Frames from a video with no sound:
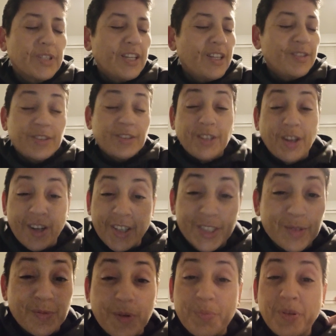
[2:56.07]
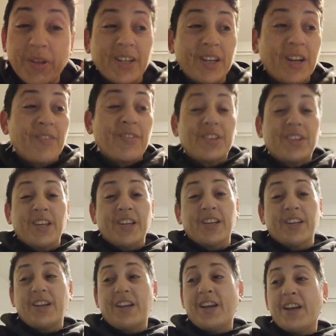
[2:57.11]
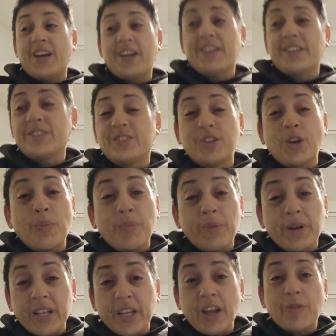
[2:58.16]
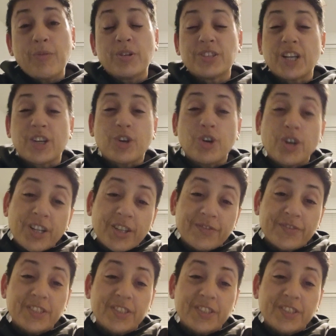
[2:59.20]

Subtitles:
Sorry, just replayed everything. There's so many I wish I could have.